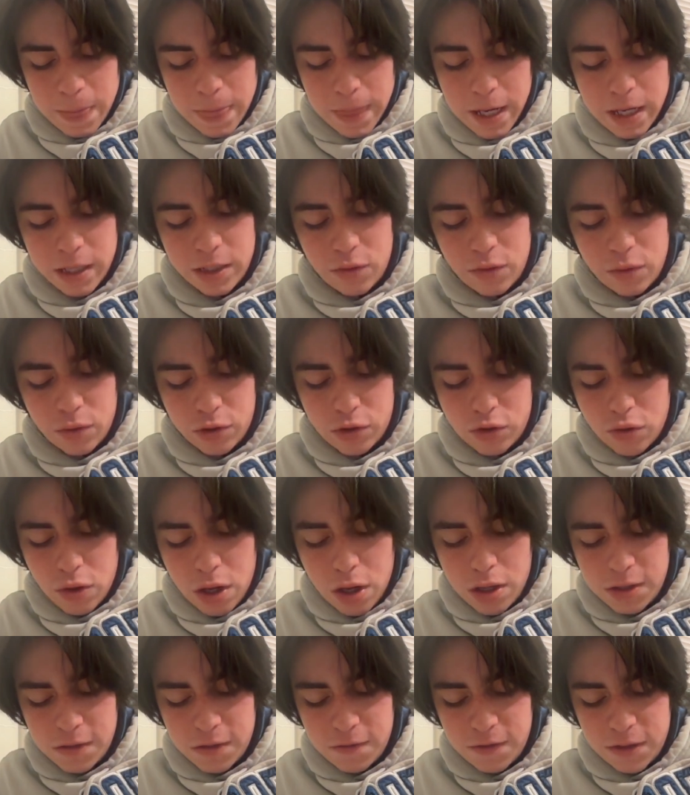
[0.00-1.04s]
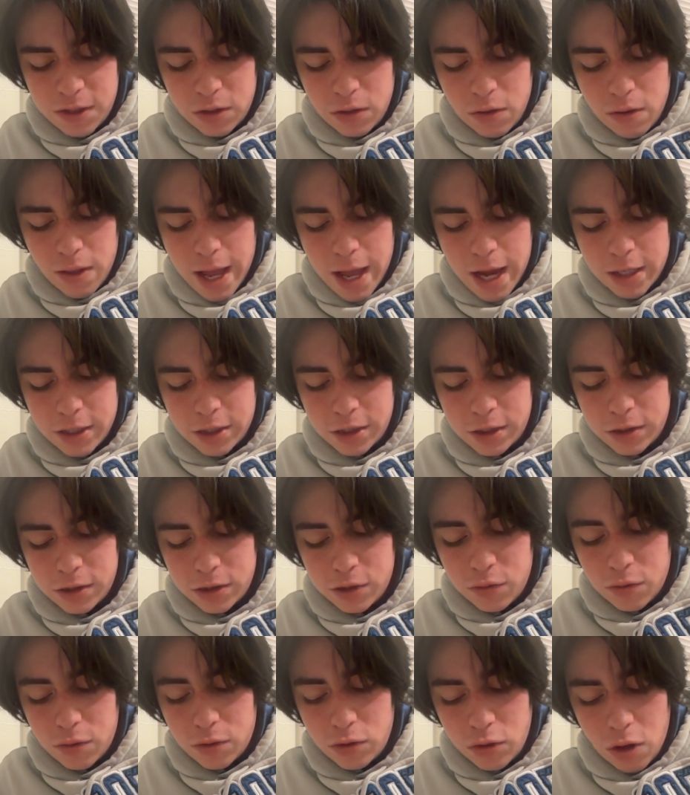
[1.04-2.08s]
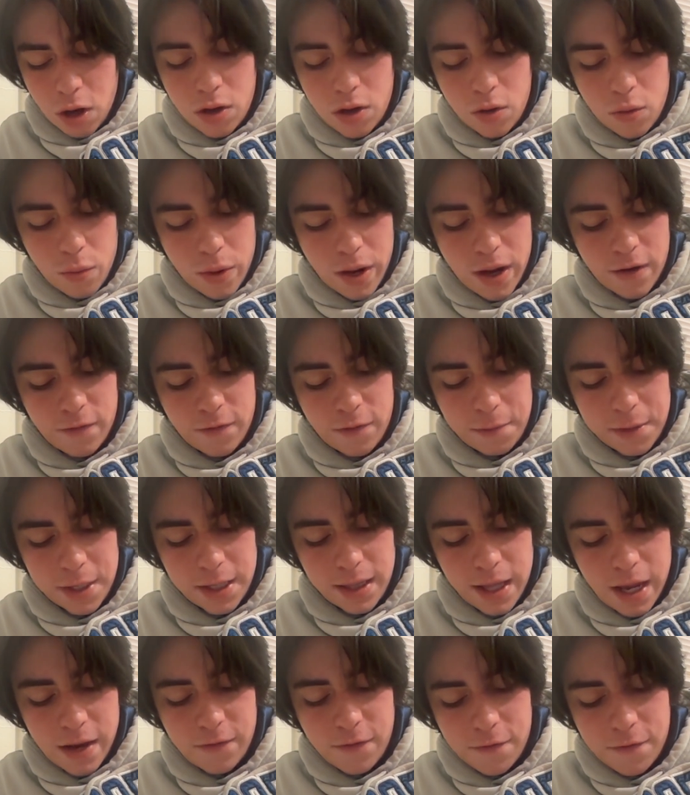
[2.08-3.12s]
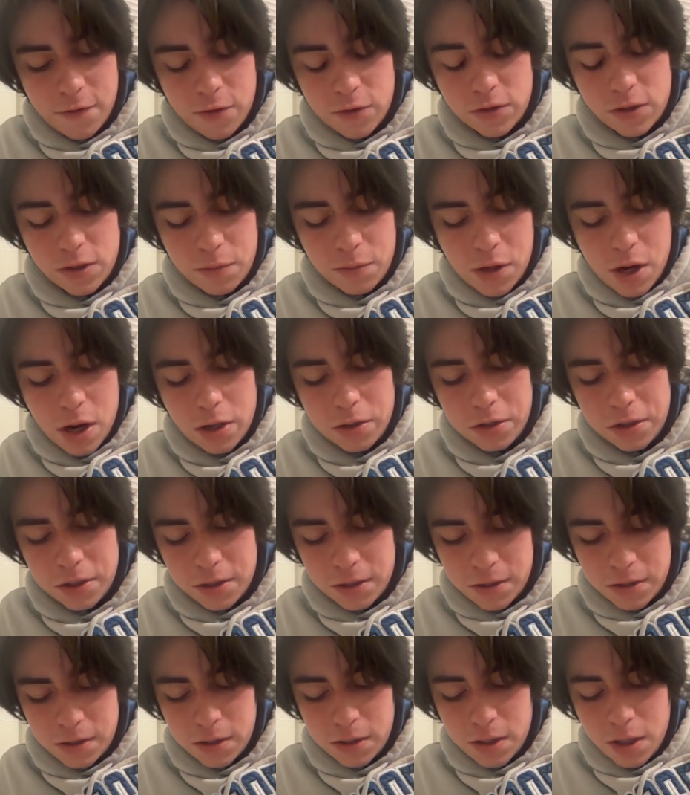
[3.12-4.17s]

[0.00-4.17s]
As you are drawn to physical actions, you are drawn away from the life of your subconscious,